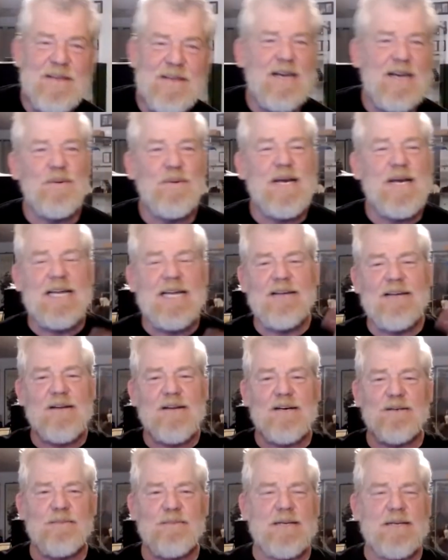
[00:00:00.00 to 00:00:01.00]
Yeah, we ain't even
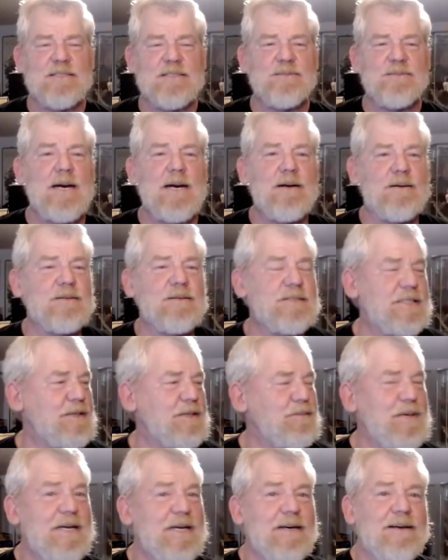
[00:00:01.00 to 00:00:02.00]
talked about the spiral
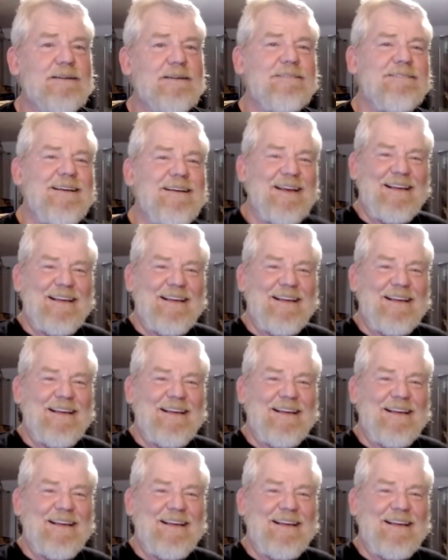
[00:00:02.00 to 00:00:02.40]
jib yet.